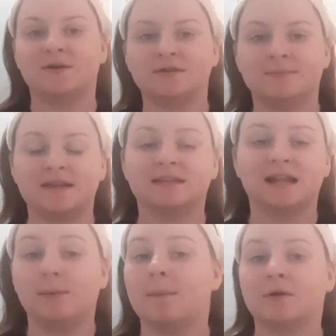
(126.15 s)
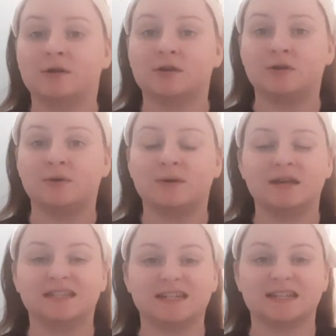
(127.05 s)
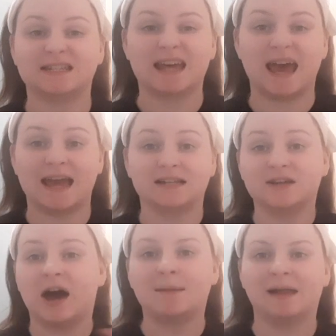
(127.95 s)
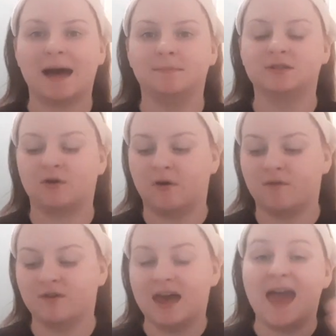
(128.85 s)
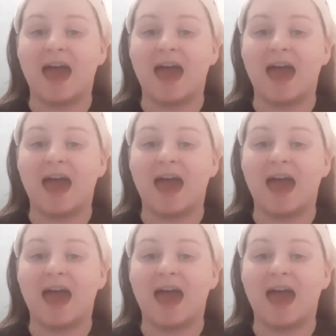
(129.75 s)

because basically what I'm going to do is just a time lapse of